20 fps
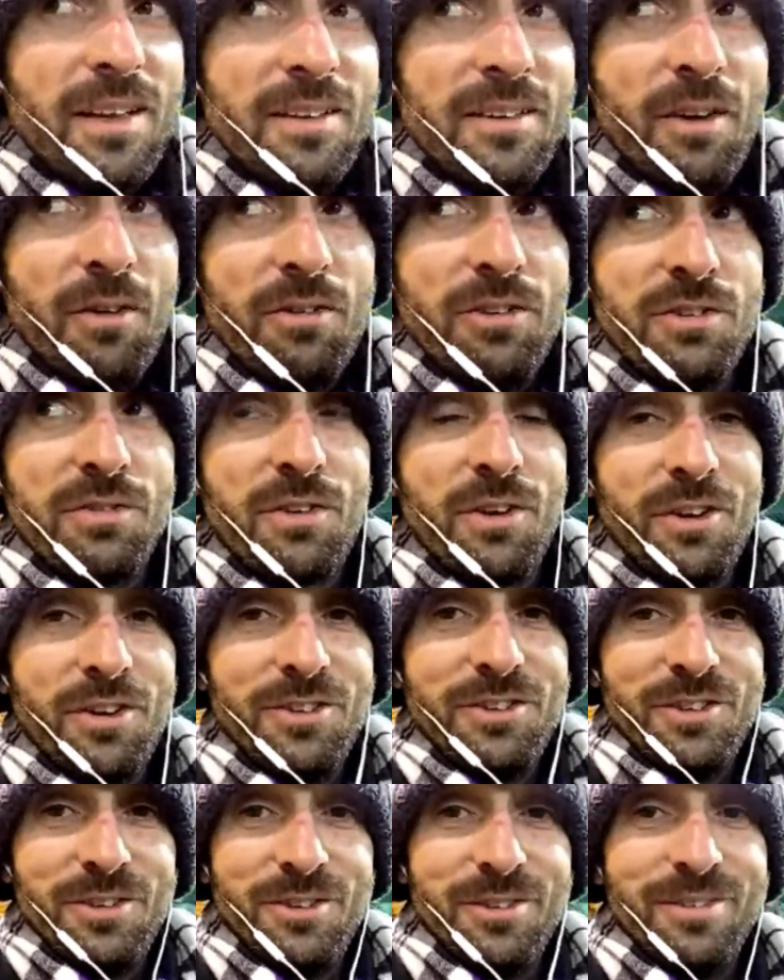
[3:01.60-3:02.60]
Norwich have got
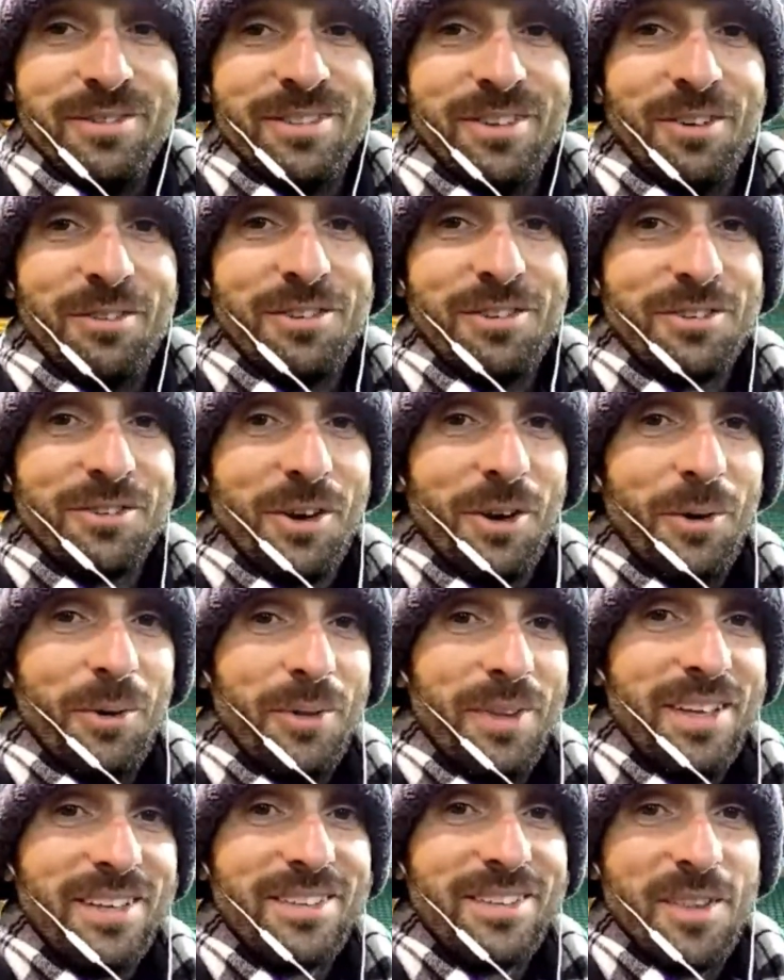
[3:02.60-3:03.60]
all
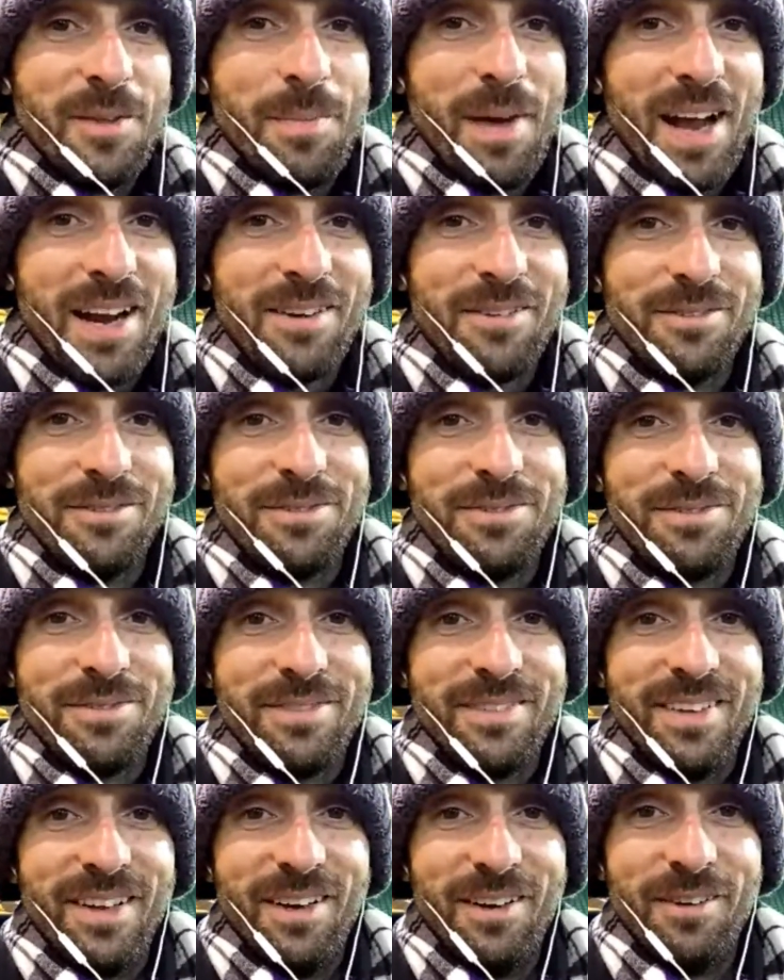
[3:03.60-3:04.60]
this on the back of
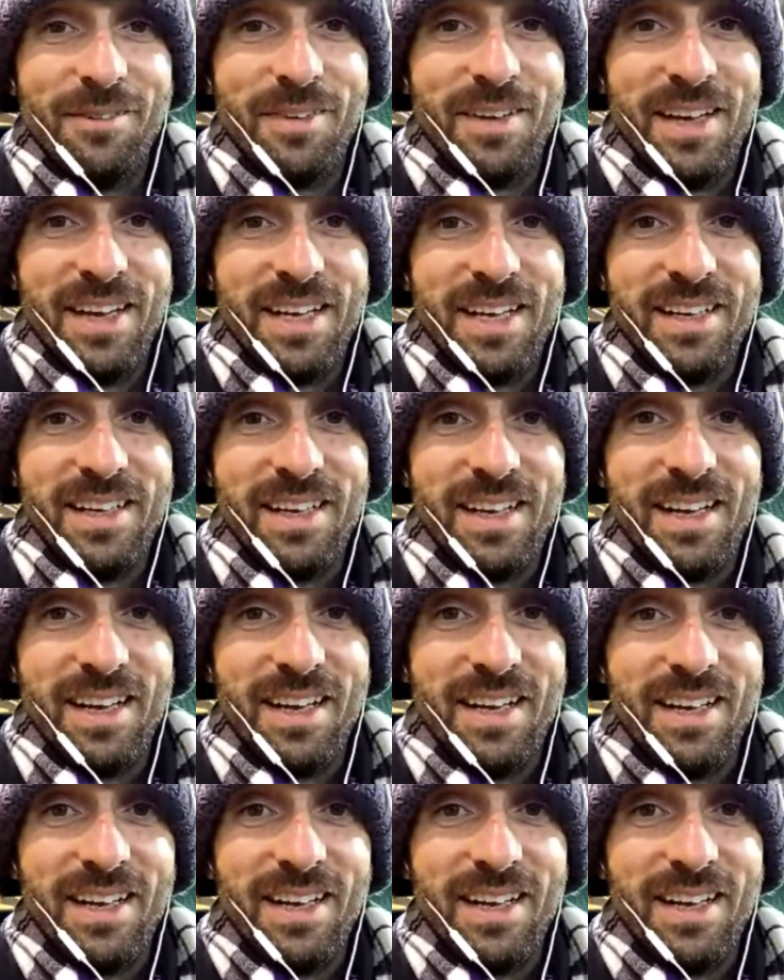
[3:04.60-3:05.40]
a